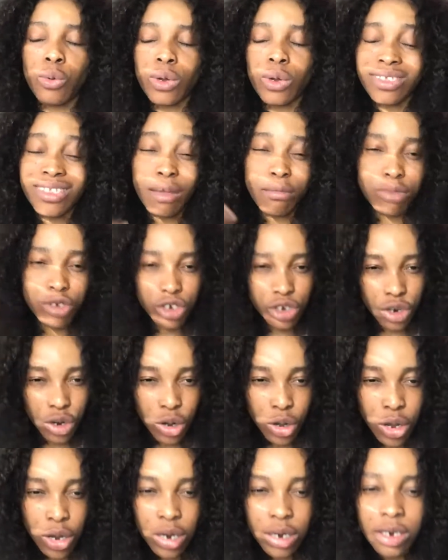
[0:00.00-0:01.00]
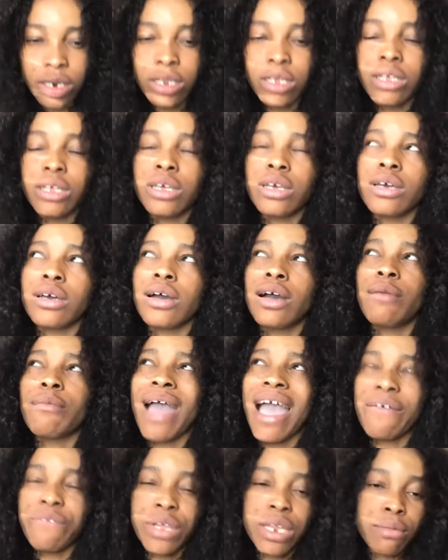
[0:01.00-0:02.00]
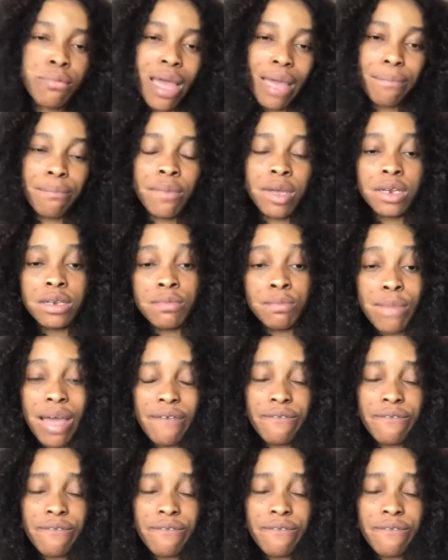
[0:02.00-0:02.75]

I'm done having my